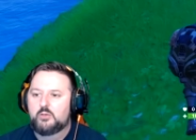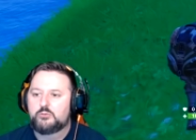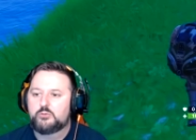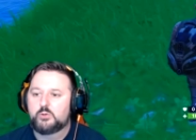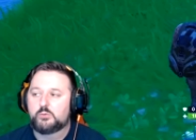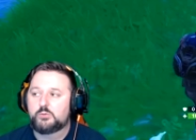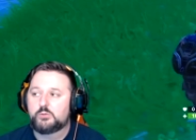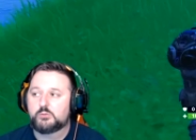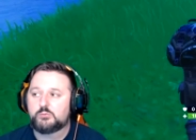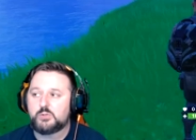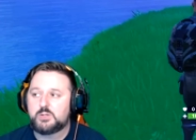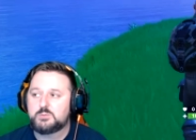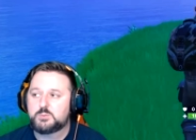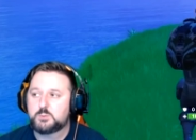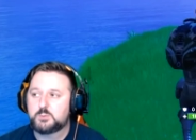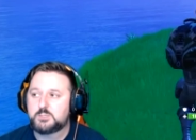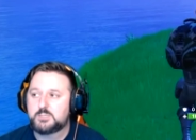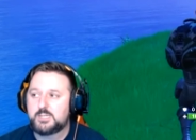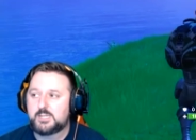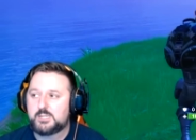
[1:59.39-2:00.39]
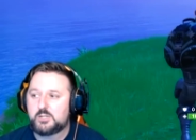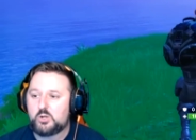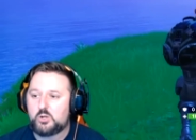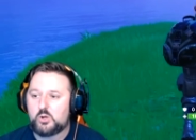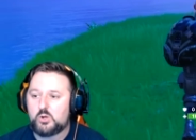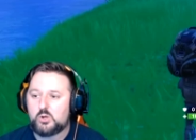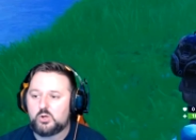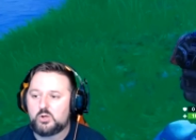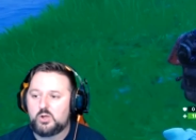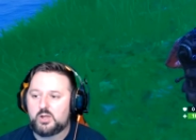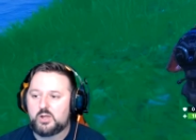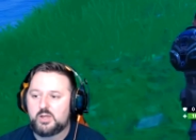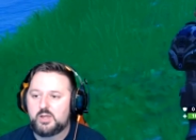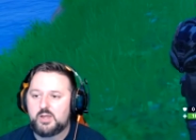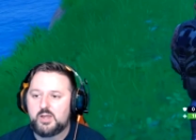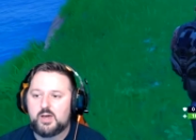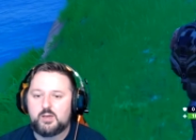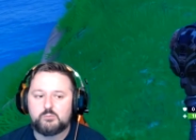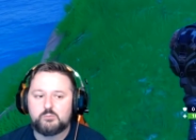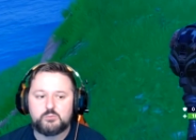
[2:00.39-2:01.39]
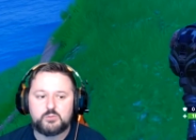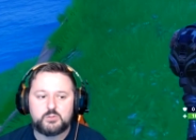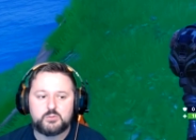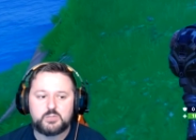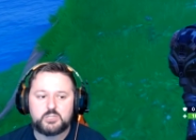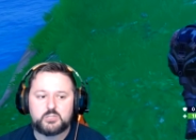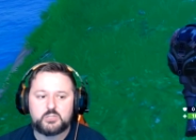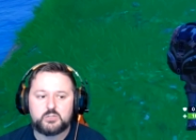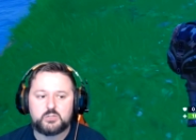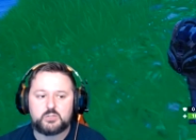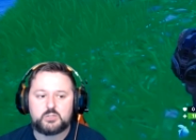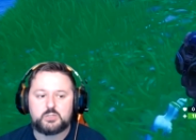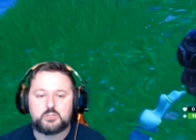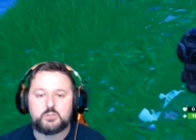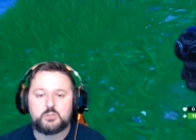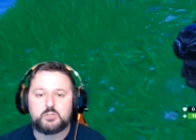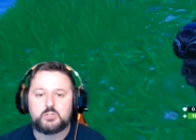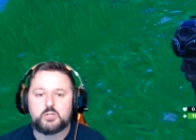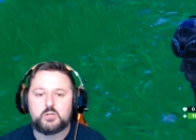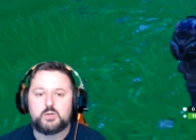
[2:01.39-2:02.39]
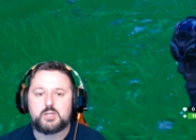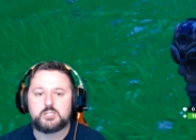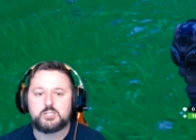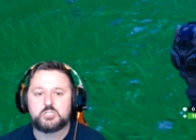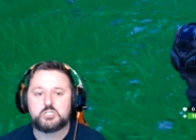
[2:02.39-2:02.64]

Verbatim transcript: So if your frames per second are not very good, you can go ahead and